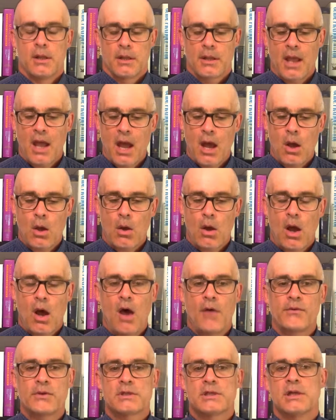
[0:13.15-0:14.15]
Now,
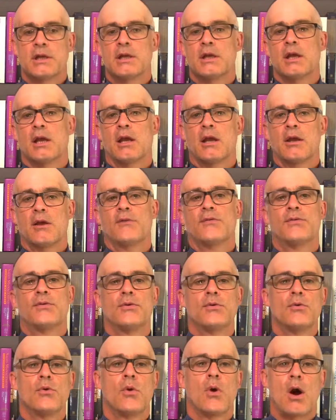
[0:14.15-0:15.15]
obviously,
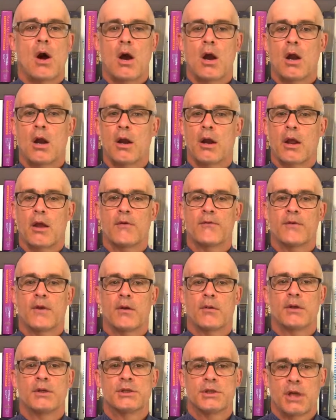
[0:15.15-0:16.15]
if you are a
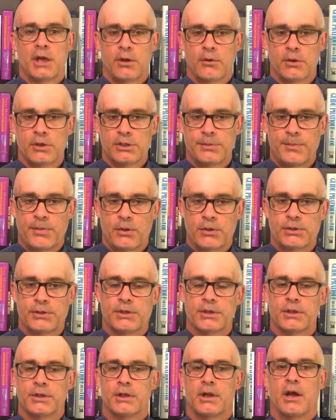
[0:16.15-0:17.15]
very generous
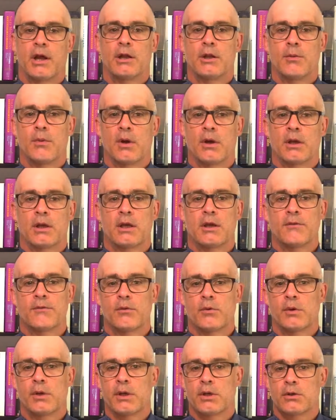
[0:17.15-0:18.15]
person and you want to
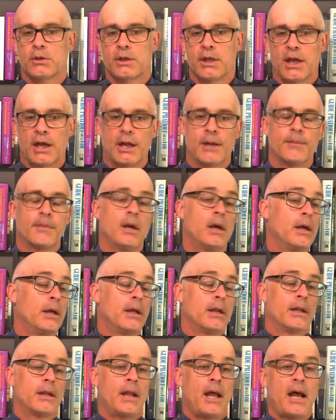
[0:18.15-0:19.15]
give away your time,
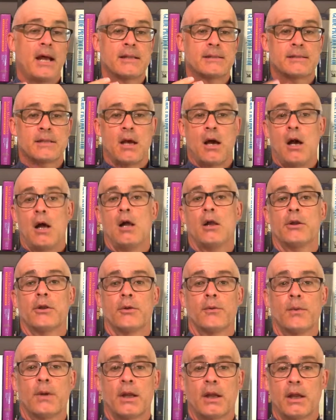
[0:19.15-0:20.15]
that's all
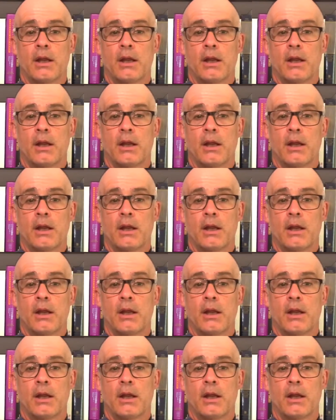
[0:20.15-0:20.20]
